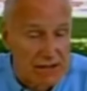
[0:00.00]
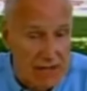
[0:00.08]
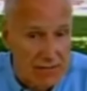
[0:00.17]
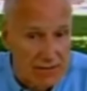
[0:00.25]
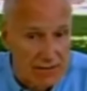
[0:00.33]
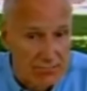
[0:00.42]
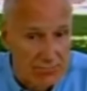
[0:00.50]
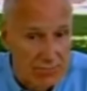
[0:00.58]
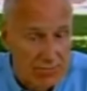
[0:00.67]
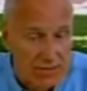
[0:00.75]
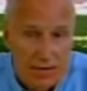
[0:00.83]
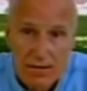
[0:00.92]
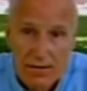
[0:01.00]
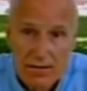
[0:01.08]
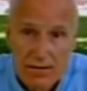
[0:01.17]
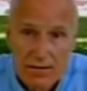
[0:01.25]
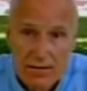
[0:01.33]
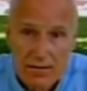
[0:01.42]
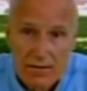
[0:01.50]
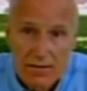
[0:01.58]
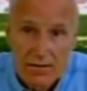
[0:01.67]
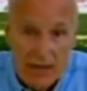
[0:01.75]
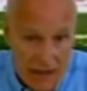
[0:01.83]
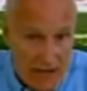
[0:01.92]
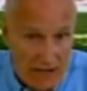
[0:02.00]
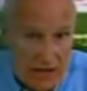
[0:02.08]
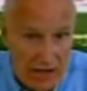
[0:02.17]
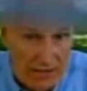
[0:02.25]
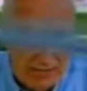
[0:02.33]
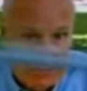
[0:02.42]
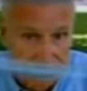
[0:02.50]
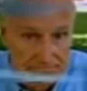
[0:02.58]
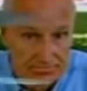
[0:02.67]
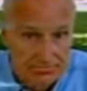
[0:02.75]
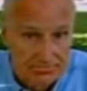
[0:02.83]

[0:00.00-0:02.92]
in his armory, aircraft.